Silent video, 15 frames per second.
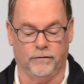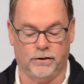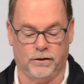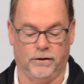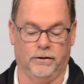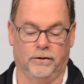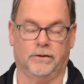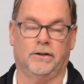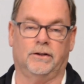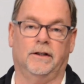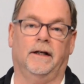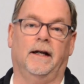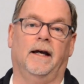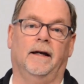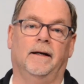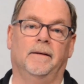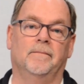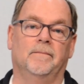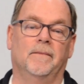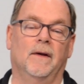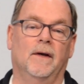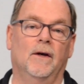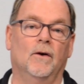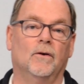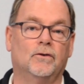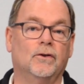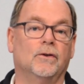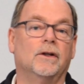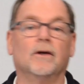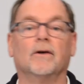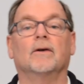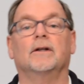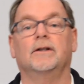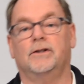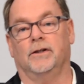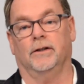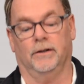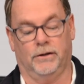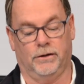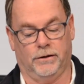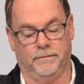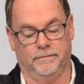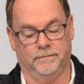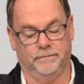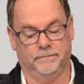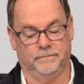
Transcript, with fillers: church today to the early church.